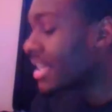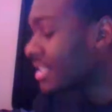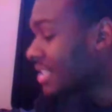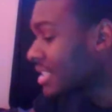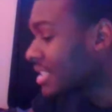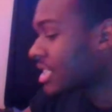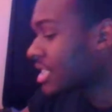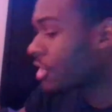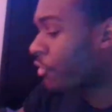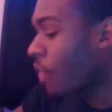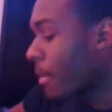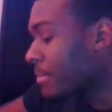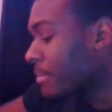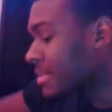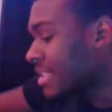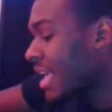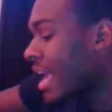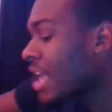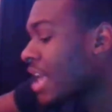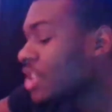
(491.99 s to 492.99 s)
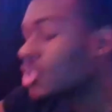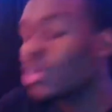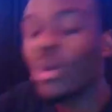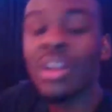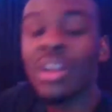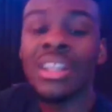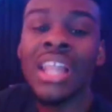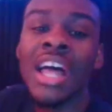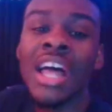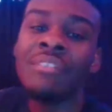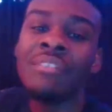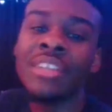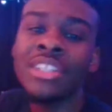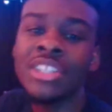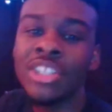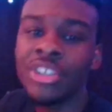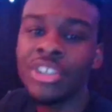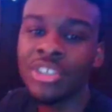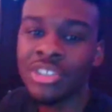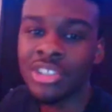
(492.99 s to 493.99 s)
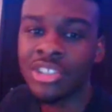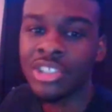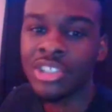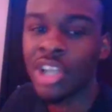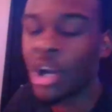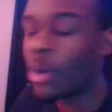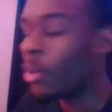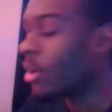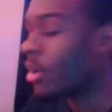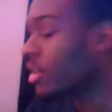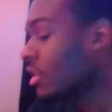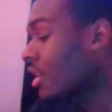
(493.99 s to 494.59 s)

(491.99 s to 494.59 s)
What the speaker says: This is from 10 to 11 years ago.